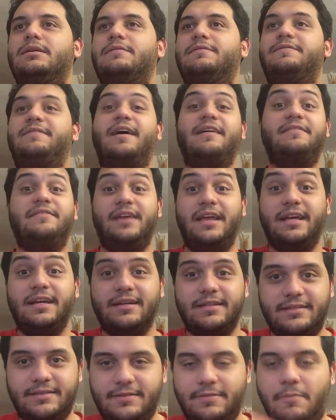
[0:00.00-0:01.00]
Five
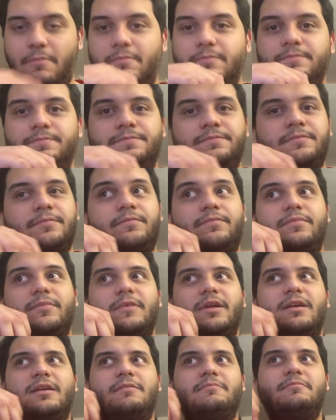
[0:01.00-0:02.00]
Vegas.
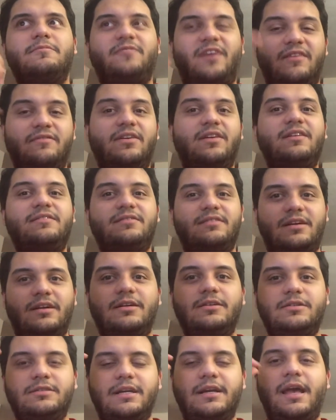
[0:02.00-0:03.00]
Five Vegas are
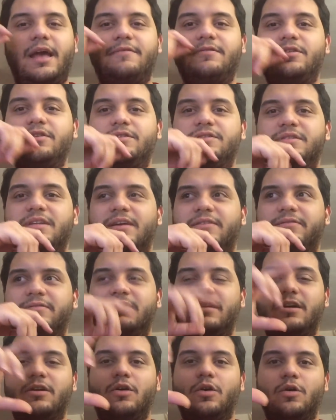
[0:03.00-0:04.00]
good. They have good stuff. And
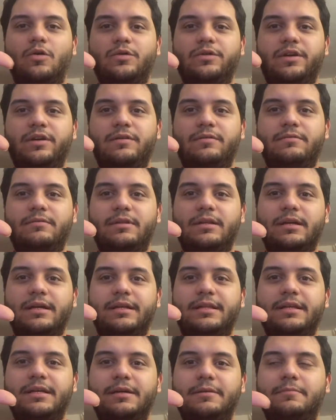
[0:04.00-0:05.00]
the gold,
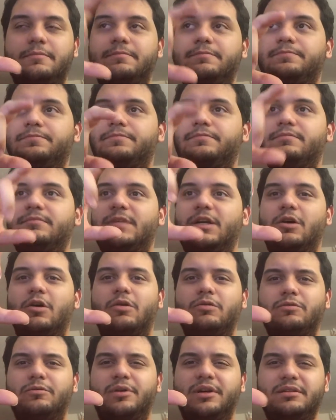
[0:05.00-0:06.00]
like the
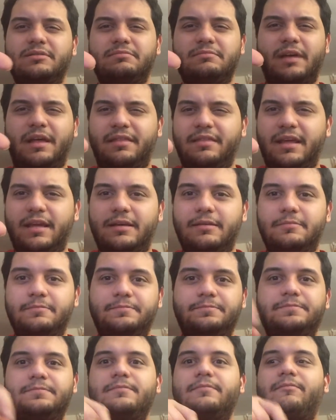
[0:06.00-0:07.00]
gold one, I think.
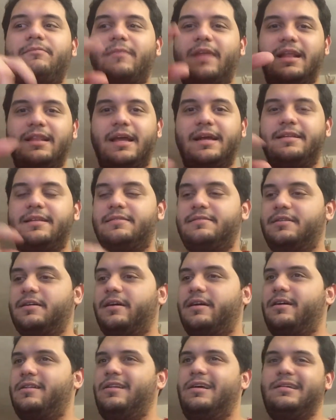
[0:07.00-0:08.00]
I like the
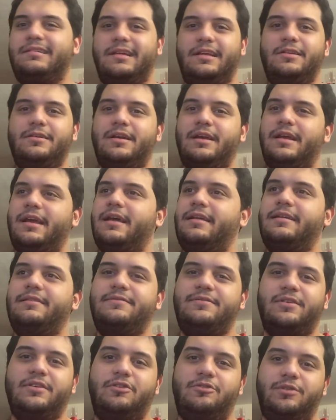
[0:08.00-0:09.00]
cigar a lot, and you can get it
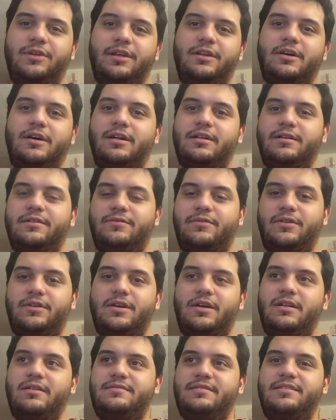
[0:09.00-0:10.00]
for $3,
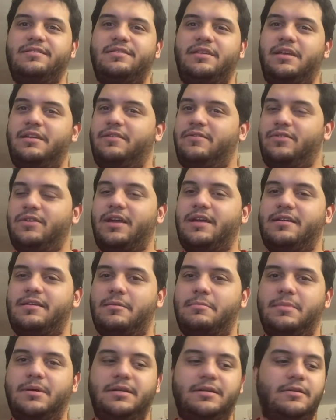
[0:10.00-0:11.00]
$4 a stick if you're getting a
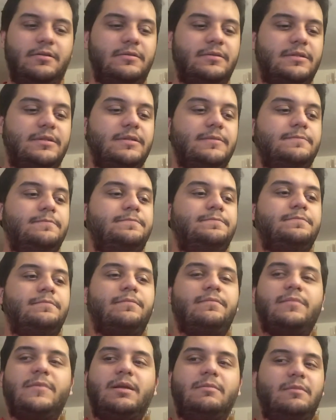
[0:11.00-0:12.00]
bundle.
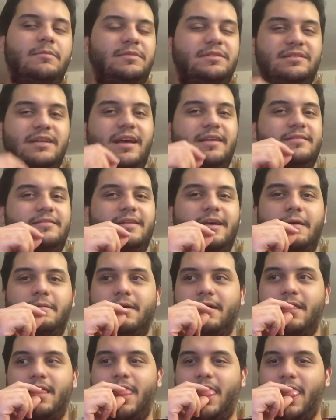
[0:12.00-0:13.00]
But besides that,
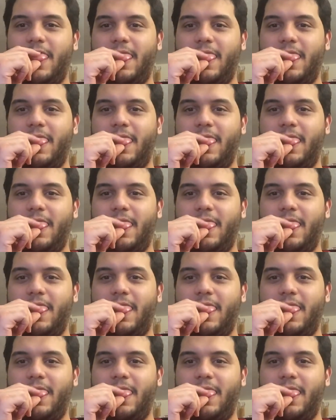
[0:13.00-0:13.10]
man,